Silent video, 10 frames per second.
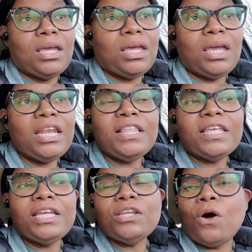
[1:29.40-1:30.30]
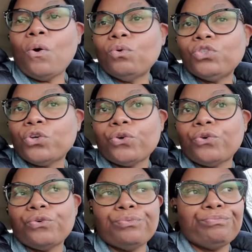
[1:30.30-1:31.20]
anything to hold
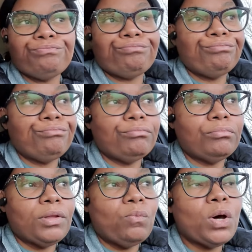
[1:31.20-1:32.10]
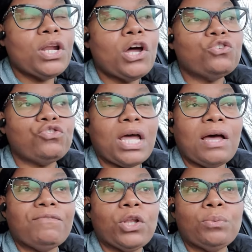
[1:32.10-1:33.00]
your 100
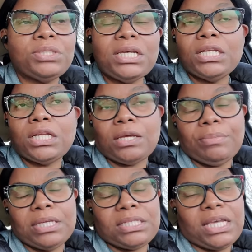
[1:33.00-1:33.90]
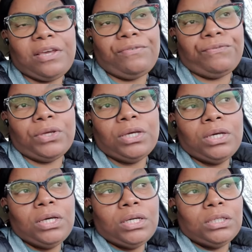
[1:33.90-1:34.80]
envelopes in. It could be a safe.
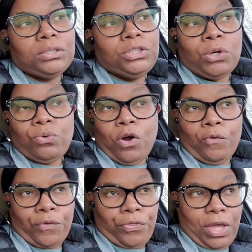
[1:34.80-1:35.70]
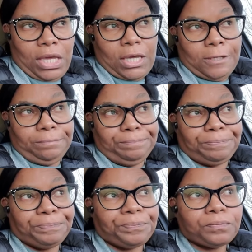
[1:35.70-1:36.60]
Don't overthink it.
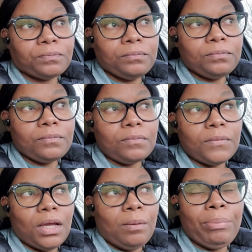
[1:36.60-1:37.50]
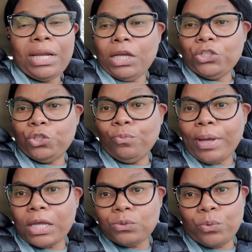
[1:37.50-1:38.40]
But a
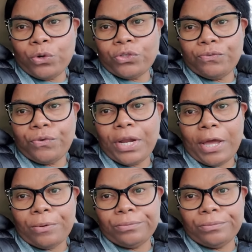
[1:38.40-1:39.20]
shoebox works for now